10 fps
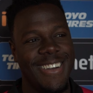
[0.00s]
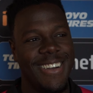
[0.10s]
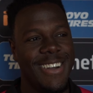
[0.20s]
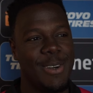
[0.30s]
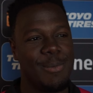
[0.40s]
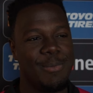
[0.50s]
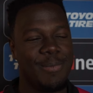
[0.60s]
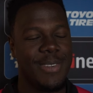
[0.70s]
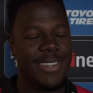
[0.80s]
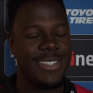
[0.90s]

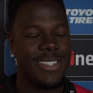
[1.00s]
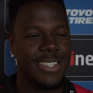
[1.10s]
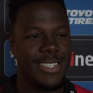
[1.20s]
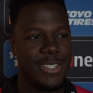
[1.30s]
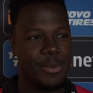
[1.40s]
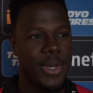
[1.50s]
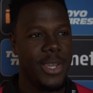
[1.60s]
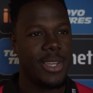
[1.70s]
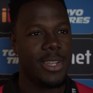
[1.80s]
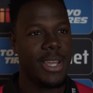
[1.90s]
The
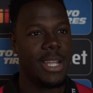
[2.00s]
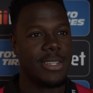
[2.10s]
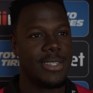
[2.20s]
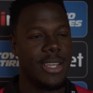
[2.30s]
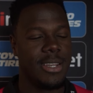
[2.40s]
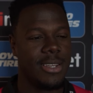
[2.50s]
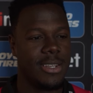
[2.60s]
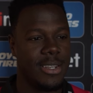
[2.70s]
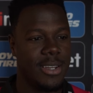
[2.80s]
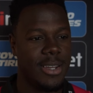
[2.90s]
Jamaican entertainer,
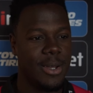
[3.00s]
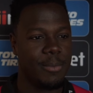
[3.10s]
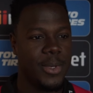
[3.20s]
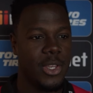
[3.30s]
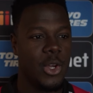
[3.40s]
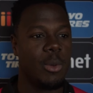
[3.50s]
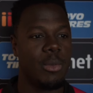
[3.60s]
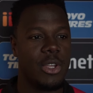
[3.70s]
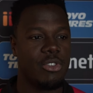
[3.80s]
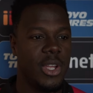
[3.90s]
he
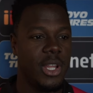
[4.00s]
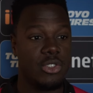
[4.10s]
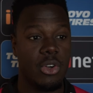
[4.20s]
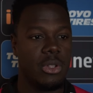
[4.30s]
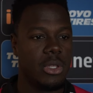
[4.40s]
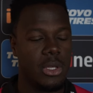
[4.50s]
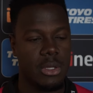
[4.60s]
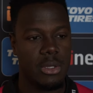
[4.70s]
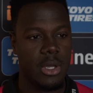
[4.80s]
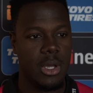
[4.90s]
normally creates all the
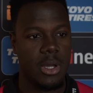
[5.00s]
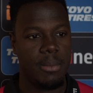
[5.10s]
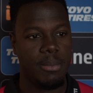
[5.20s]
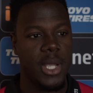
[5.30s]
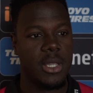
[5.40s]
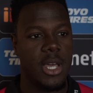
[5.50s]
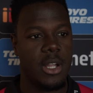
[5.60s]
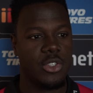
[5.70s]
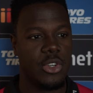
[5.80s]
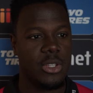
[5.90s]
big
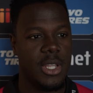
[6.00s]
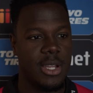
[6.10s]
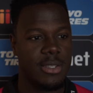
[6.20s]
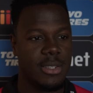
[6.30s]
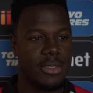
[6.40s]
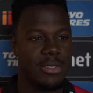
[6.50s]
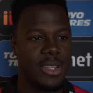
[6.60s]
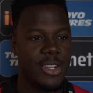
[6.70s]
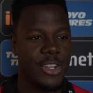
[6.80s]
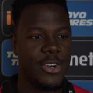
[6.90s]
dance hall dances,
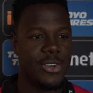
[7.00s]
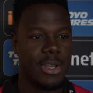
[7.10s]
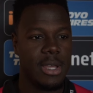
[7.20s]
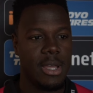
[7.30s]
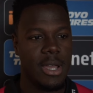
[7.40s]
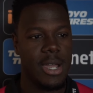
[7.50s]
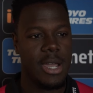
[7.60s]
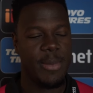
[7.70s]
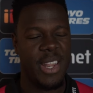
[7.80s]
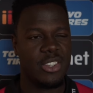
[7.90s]
ding dong.
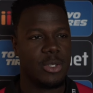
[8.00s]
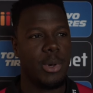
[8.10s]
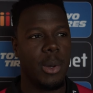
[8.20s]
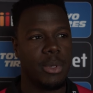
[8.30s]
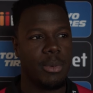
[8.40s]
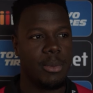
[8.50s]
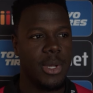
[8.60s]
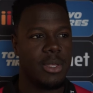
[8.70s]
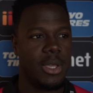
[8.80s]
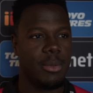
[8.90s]
And it just popped up on
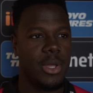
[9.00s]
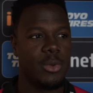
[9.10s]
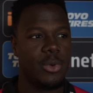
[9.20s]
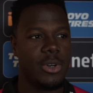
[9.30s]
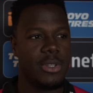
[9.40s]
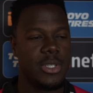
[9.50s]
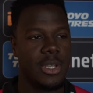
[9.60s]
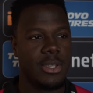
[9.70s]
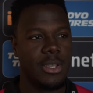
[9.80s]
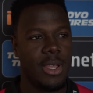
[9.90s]
my timeline once,
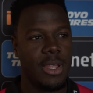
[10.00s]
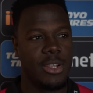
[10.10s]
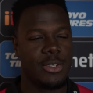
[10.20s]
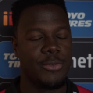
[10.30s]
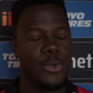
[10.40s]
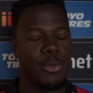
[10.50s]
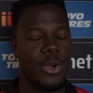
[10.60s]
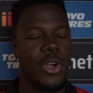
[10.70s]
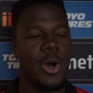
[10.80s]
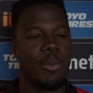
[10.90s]
and there's a few
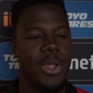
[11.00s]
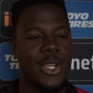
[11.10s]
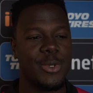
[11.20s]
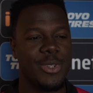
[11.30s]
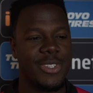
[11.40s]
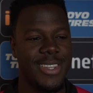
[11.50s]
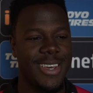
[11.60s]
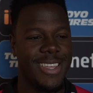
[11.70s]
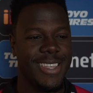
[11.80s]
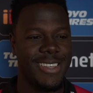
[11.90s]
more complex ones that
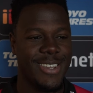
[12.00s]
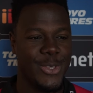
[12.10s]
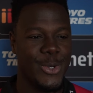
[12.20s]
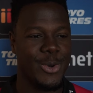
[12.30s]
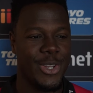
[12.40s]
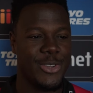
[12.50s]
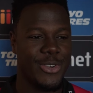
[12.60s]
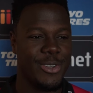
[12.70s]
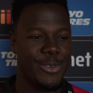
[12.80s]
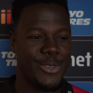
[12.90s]
I don't want to
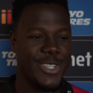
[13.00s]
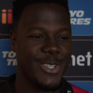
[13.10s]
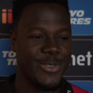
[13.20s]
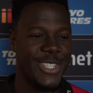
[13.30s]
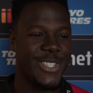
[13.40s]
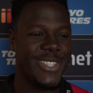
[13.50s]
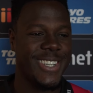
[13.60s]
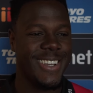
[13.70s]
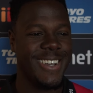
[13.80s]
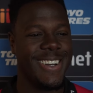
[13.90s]
try for risk of injury.
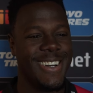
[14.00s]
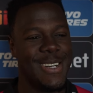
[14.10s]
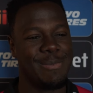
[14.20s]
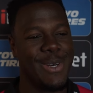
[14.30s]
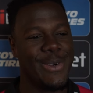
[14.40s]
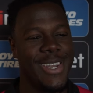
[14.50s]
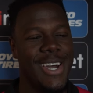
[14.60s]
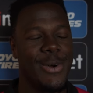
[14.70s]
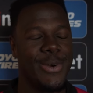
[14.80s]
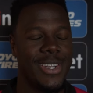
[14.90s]
But with
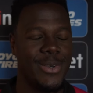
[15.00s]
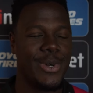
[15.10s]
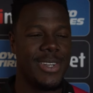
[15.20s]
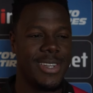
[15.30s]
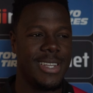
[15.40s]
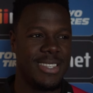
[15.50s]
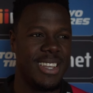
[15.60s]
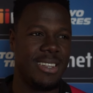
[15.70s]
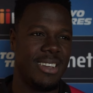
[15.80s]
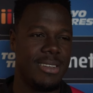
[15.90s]
that one, I
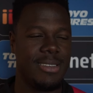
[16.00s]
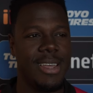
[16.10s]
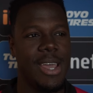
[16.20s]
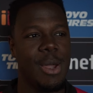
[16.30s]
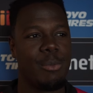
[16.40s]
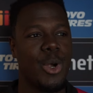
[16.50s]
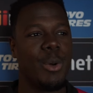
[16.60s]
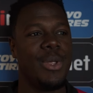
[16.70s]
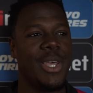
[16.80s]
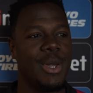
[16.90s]
said, yeah,
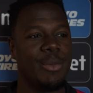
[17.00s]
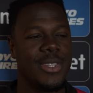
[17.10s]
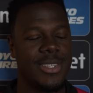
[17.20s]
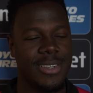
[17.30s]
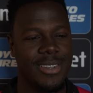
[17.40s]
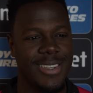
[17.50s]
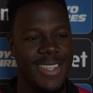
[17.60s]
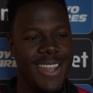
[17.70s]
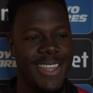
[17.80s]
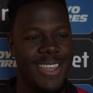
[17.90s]
probably able to
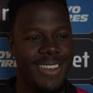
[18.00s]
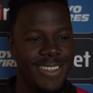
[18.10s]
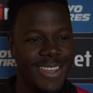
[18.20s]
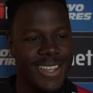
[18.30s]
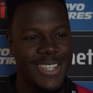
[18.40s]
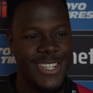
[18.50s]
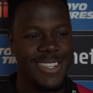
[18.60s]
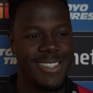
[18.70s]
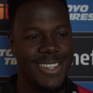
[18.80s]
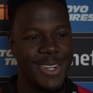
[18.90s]
get it in
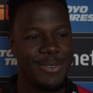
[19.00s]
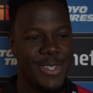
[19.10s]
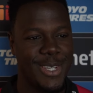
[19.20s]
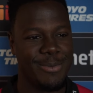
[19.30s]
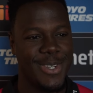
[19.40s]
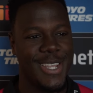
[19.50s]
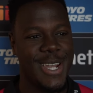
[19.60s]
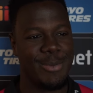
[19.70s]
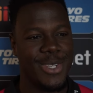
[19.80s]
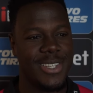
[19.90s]
just in enough time for the
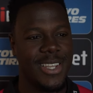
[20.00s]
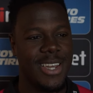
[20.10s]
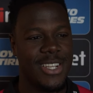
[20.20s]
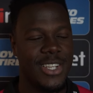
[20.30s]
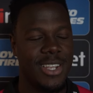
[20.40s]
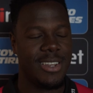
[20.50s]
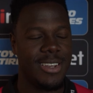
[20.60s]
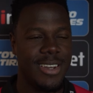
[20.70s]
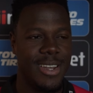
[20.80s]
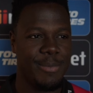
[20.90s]
cameras to catch
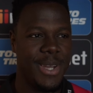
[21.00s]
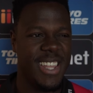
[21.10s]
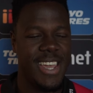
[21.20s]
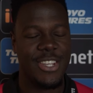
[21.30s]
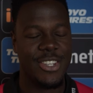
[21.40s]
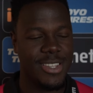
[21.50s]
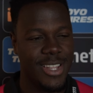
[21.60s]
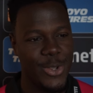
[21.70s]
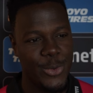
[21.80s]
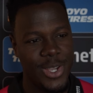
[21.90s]
And yeah, just
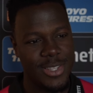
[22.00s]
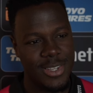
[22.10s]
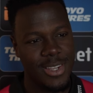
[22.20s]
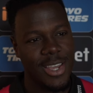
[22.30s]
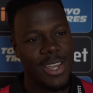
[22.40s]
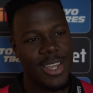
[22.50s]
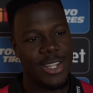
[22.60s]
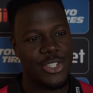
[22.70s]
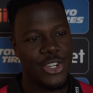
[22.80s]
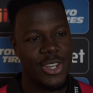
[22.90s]
another way to
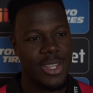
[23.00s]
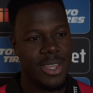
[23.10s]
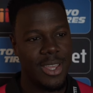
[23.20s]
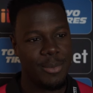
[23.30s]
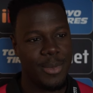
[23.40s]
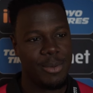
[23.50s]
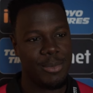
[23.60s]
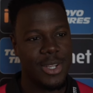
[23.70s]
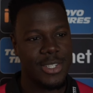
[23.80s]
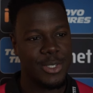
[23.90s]
enjoy the game and
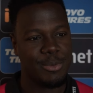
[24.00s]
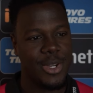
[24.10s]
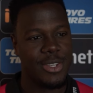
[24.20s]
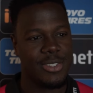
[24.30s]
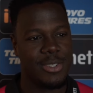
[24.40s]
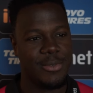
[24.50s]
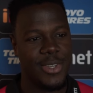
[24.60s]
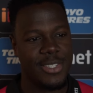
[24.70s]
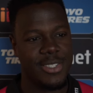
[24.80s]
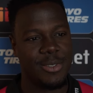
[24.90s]
bring some smiles to the
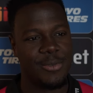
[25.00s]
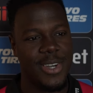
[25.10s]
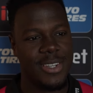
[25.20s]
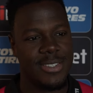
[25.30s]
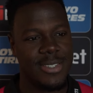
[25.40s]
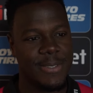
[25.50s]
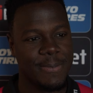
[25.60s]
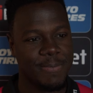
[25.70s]
faces of the fans.